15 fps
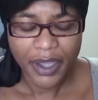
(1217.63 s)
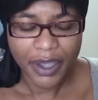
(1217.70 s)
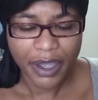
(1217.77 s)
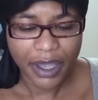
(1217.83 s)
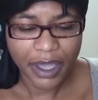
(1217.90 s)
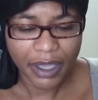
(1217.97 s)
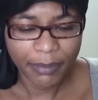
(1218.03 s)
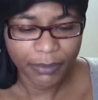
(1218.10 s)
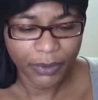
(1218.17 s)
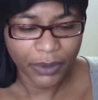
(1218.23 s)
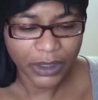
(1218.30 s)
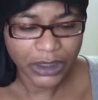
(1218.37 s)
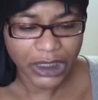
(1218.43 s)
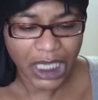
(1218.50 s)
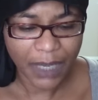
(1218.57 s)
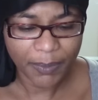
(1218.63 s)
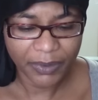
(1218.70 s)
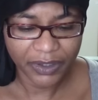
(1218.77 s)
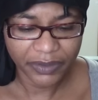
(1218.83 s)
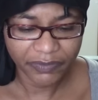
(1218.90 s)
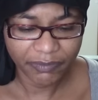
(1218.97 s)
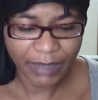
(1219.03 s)
um, on top
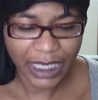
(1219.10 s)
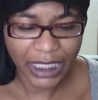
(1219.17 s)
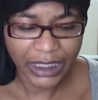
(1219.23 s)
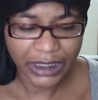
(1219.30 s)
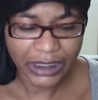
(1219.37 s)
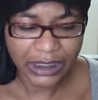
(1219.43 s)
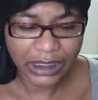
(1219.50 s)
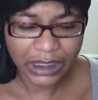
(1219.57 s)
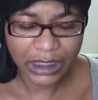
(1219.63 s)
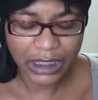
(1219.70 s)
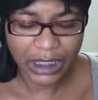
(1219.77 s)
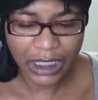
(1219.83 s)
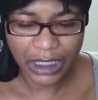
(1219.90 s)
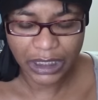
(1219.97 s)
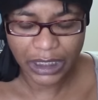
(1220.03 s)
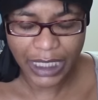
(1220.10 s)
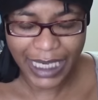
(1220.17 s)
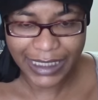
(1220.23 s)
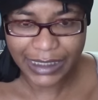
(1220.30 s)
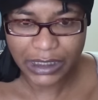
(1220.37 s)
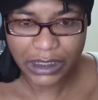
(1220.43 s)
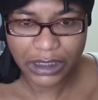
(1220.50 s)
of my
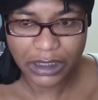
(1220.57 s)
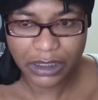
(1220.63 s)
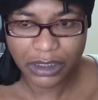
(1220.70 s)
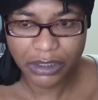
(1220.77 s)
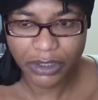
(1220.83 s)
license,